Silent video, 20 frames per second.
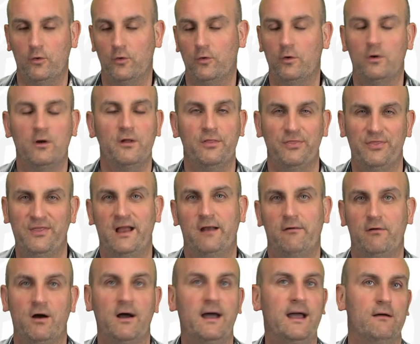or
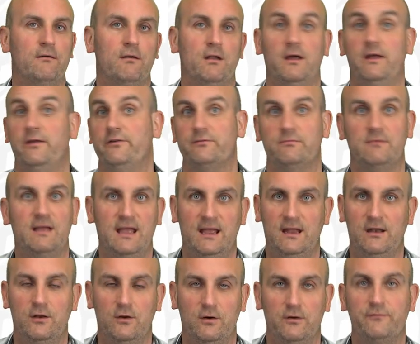there are outliers,
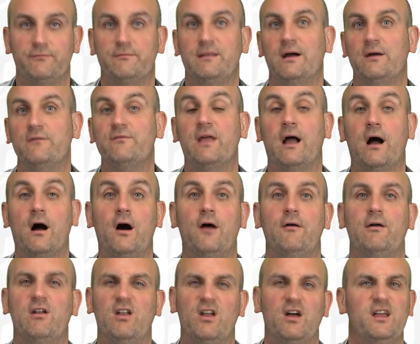end of. Now if there
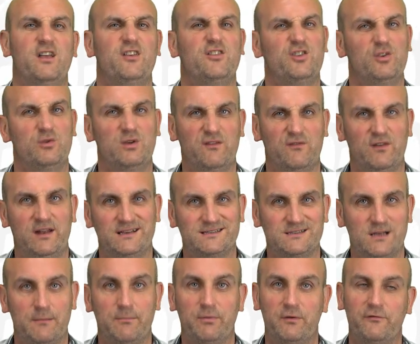are outliers, you'll give an
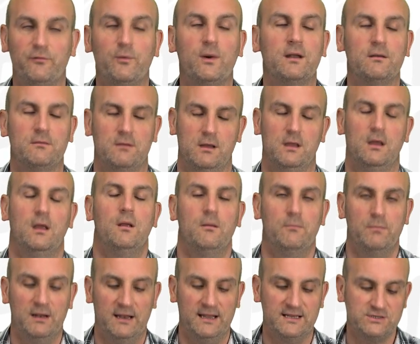example of one,
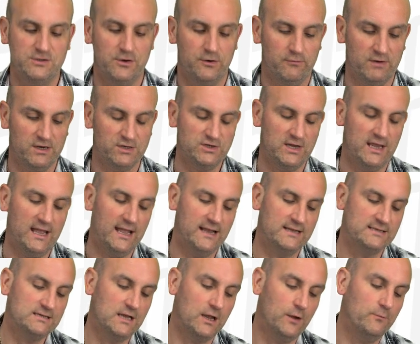but let's not rush ahead.
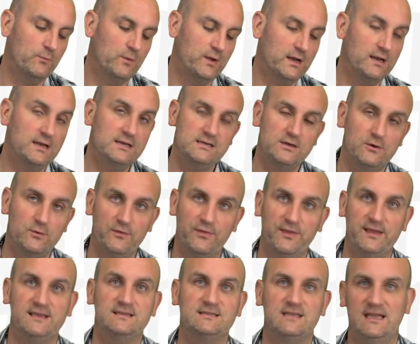So we're gonna deal with
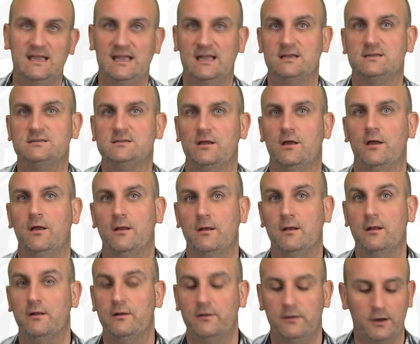these in
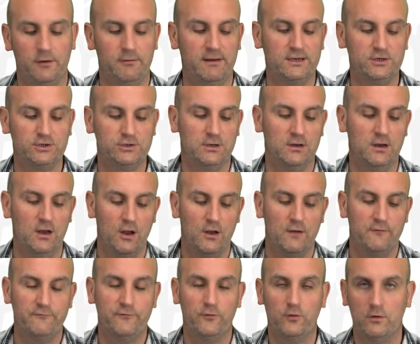turn. Direction,
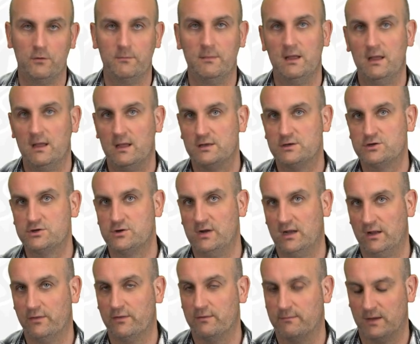form
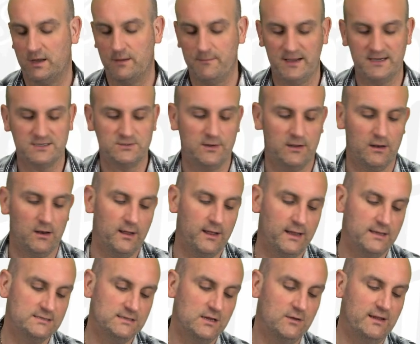strength. Come back to
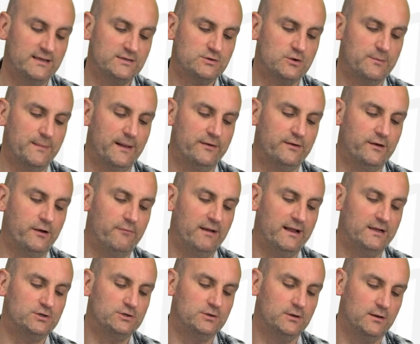outliers. So let's talk about
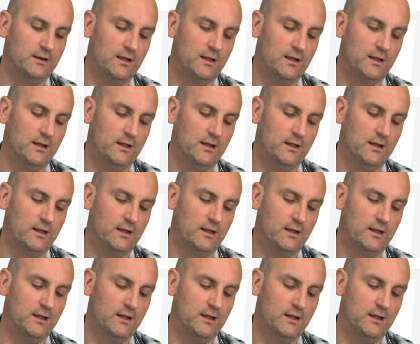direction.